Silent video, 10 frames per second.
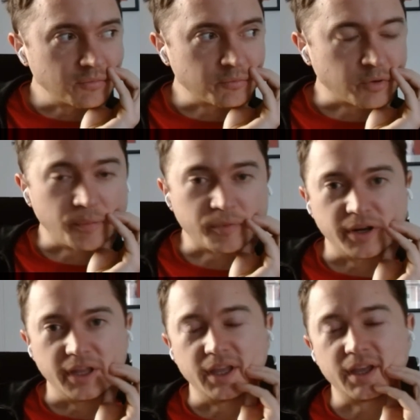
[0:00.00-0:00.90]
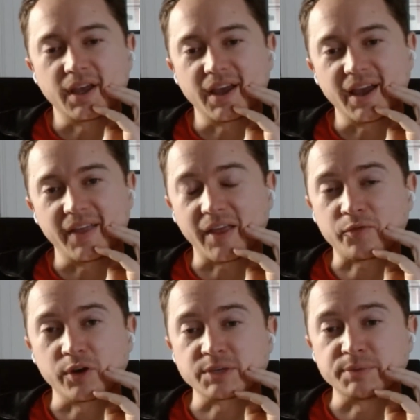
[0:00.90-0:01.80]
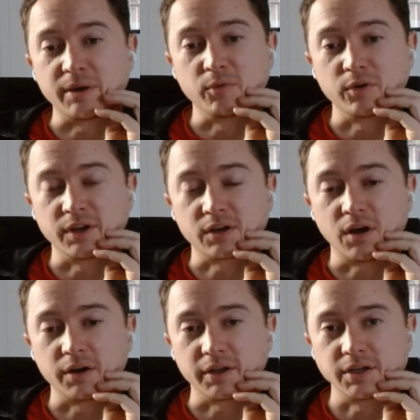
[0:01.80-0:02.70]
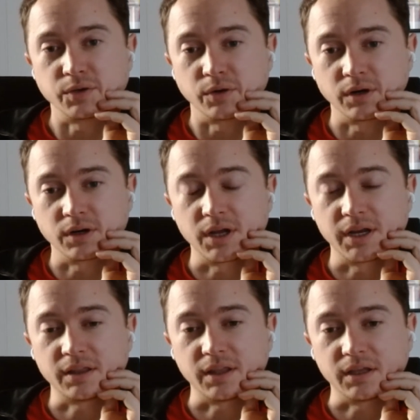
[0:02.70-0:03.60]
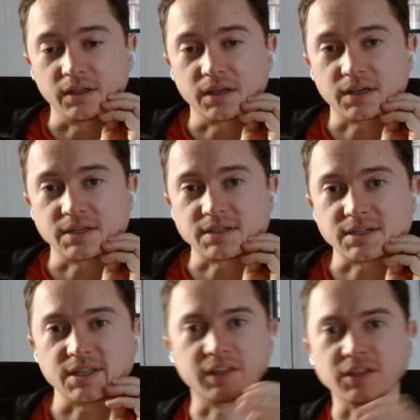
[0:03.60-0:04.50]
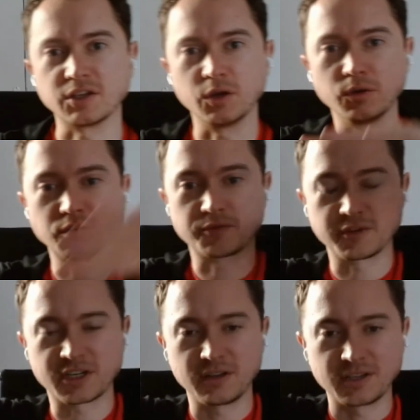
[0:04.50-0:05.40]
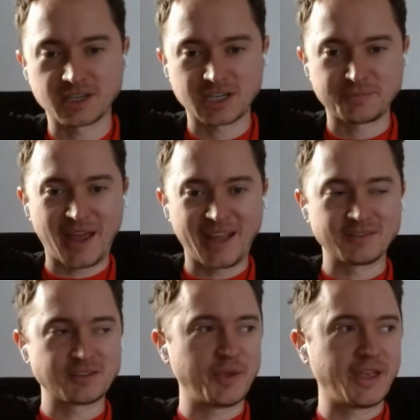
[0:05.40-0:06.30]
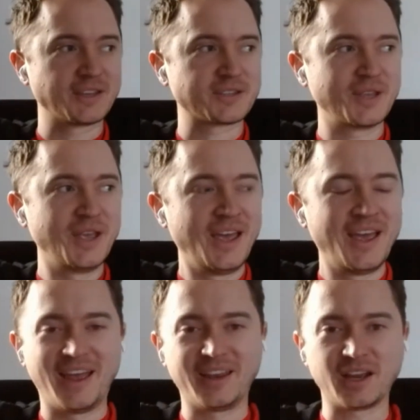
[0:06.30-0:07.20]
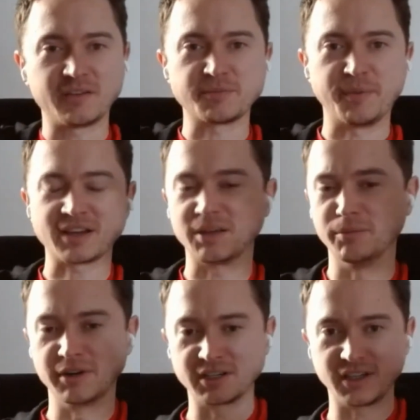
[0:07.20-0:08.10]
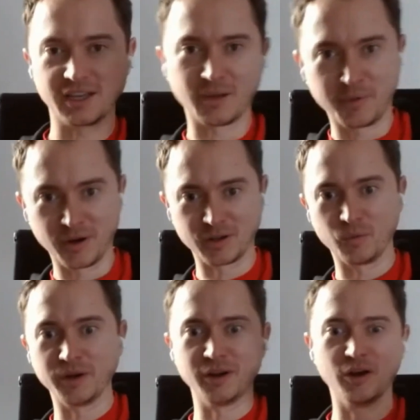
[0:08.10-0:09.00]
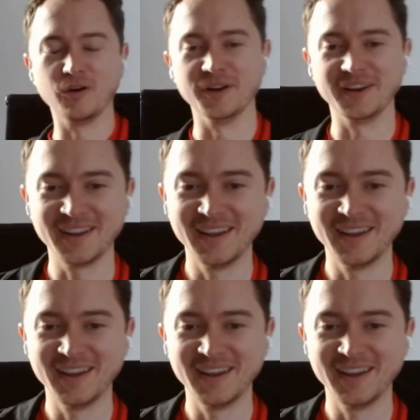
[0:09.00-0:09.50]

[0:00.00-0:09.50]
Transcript: property, and that freaks me out more than a cottage or anything because it's just like this huge expanse of space. You kind of expect someone to just like appear at the window, and